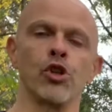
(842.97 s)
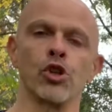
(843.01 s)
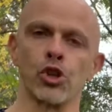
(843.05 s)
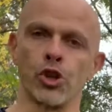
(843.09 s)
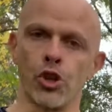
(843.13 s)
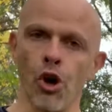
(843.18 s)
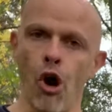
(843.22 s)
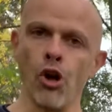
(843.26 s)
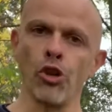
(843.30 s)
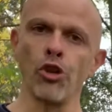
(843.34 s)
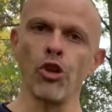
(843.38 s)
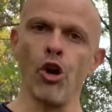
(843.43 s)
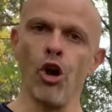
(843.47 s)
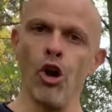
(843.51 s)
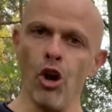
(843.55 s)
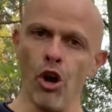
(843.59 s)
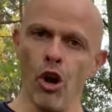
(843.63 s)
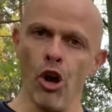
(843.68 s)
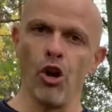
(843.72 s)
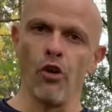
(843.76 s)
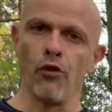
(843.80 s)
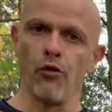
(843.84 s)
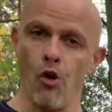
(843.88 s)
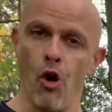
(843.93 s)
done a
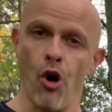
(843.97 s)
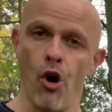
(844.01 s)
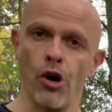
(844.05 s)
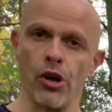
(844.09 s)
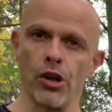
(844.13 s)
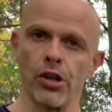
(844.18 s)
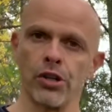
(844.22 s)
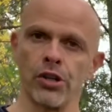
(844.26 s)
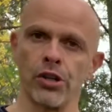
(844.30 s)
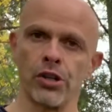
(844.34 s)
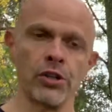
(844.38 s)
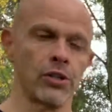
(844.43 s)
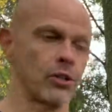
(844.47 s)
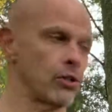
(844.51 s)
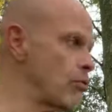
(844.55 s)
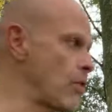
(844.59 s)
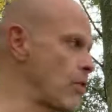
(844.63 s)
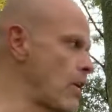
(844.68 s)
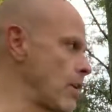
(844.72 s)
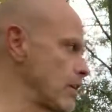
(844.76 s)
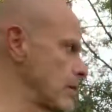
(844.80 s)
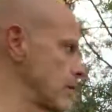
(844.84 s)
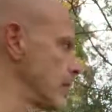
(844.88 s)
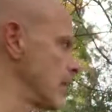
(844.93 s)
lot of work,
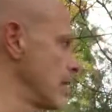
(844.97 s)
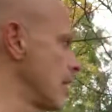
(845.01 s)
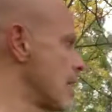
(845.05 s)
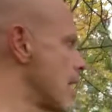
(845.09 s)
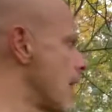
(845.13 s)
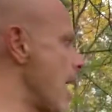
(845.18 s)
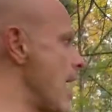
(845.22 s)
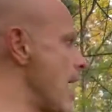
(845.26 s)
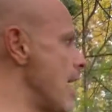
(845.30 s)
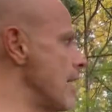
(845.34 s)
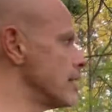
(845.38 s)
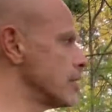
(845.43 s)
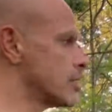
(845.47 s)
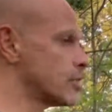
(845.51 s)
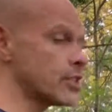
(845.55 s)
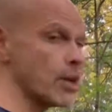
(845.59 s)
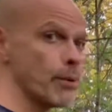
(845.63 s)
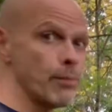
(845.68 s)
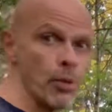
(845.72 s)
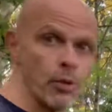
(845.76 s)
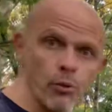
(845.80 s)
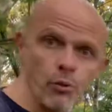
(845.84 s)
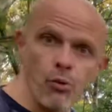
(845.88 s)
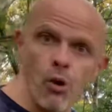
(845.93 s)
right? And some
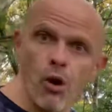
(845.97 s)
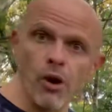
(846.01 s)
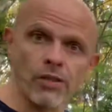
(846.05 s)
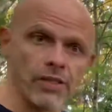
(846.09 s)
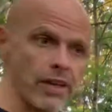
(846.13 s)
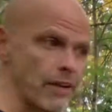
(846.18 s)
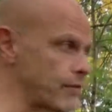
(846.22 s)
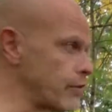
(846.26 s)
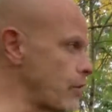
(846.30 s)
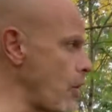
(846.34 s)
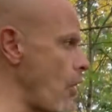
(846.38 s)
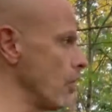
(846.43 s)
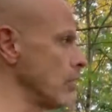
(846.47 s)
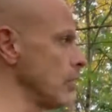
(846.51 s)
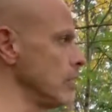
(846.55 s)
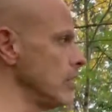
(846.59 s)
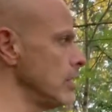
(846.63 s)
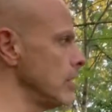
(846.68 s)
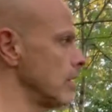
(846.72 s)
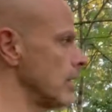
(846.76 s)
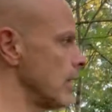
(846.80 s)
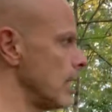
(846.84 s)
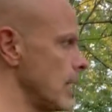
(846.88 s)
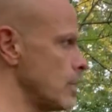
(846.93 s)
of the work they've done
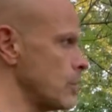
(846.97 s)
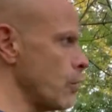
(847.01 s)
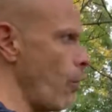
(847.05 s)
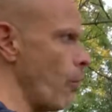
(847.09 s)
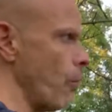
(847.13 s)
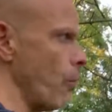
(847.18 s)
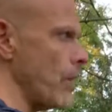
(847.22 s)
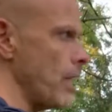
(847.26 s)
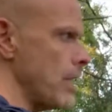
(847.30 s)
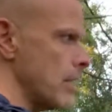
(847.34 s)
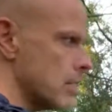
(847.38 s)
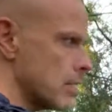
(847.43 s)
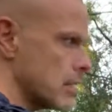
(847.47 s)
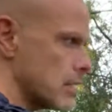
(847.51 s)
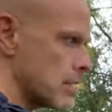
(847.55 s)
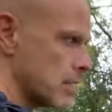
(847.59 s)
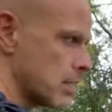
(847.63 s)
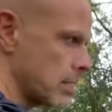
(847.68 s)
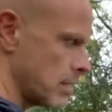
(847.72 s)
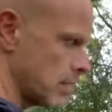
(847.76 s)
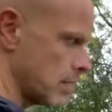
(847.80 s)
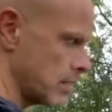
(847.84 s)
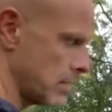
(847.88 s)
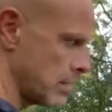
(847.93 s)
is all
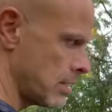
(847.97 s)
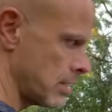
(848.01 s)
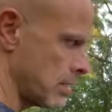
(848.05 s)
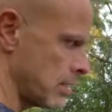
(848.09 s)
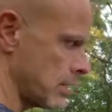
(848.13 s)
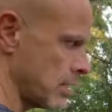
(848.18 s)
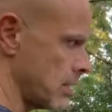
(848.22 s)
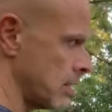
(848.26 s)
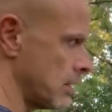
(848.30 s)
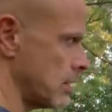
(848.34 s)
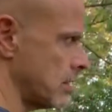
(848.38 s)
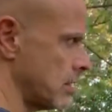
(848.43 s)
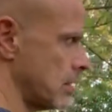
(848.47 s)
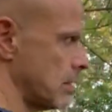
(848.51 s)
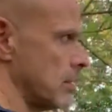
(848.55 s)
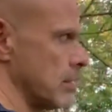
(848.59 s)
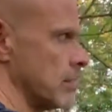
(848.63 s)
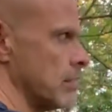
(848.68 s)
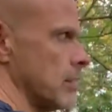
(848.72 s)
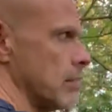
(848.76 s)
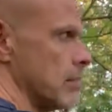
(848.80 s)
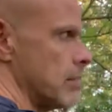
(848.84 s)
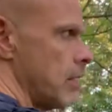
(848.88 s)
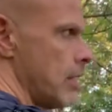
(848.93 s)
this,
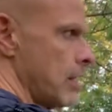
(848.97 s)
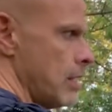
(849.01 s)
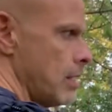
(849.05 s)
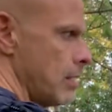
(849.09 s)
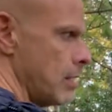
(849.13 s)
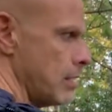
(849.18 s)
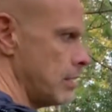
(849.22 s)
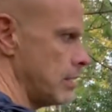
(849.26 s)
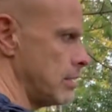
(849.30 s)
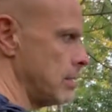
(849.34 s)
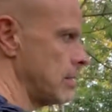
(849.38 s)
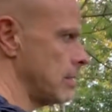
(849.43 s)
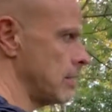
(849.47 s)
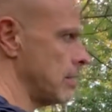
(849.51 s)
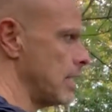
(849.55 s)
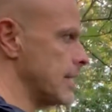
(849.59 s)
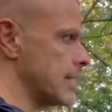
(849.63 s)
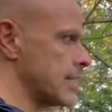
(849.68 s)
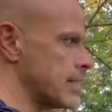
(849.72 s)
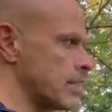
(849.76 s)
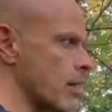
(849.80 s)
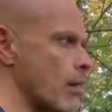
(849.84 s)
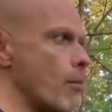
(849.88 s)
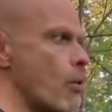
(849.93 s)
right? It's
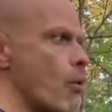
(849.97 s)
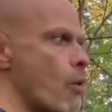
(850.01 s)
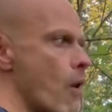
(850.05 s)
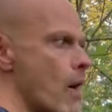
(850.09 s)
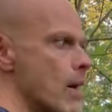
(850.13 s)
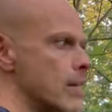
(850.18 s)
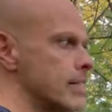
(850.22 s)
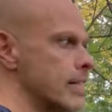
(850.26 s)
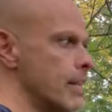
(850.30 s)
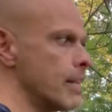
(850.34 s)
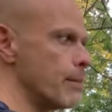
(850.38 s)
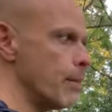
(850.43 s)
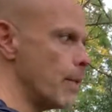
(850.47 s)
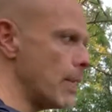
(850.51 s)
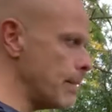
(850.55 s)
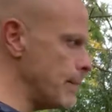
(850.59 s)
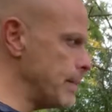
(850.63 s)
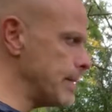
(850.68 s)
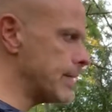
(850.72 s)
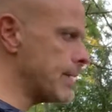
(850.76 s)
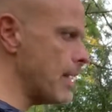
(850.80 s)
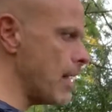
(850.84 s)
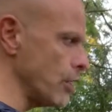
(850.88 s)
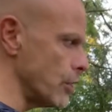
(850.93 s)
summarized here, but let me
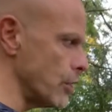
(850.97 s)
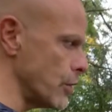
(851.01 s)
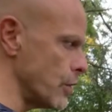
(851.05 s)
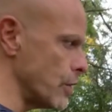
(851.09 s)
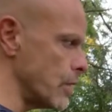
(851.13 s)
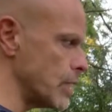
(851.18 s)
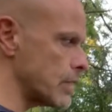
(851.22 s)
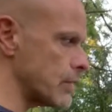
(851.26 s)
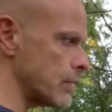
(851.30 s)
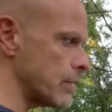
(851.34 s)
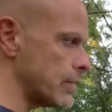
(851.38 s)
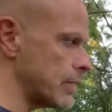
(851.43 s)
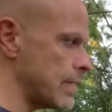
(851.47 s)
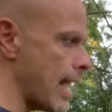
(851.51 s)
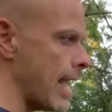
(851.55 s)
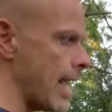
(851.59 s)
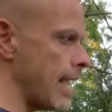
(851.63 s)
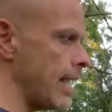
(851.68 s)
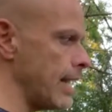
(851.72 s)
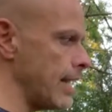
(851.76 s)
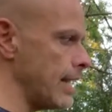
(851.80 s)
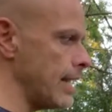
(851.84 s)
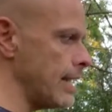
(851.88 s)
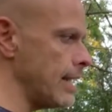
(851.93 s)
tell you, it's a
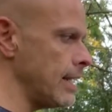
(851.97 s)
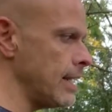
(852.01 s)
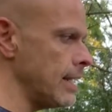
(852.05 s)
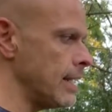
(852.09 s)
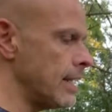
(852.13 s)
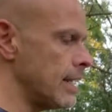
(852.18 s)
daily